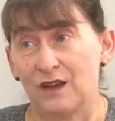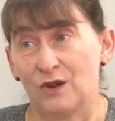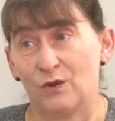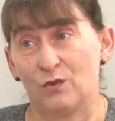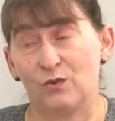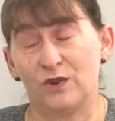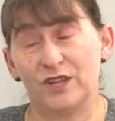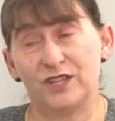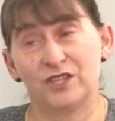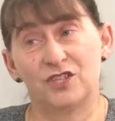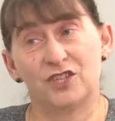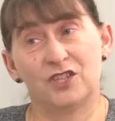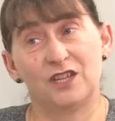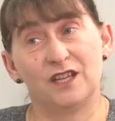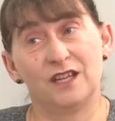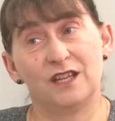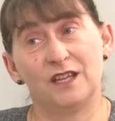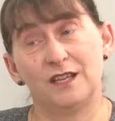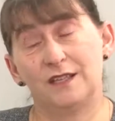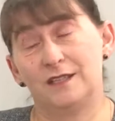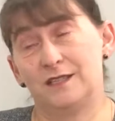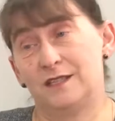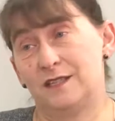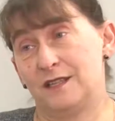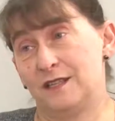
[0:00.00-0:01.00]
which
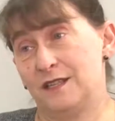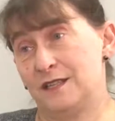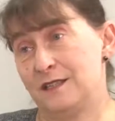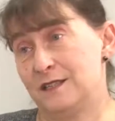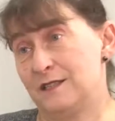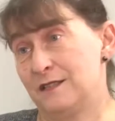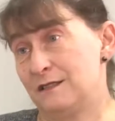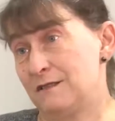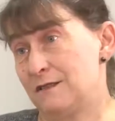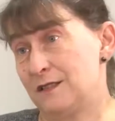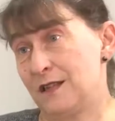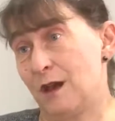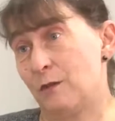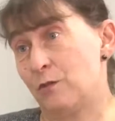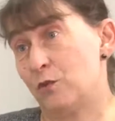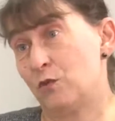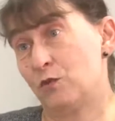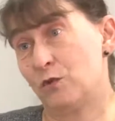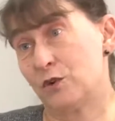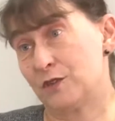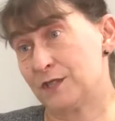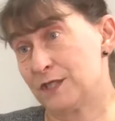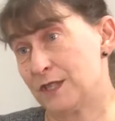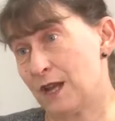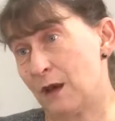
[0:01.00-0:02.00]
is double
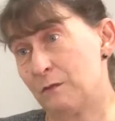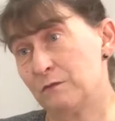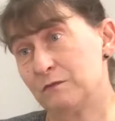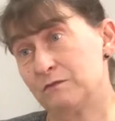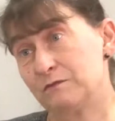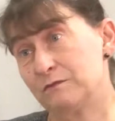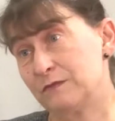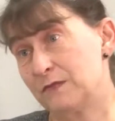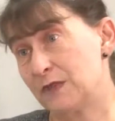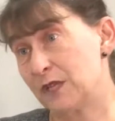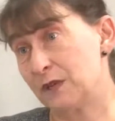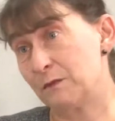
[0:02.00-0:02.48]
what some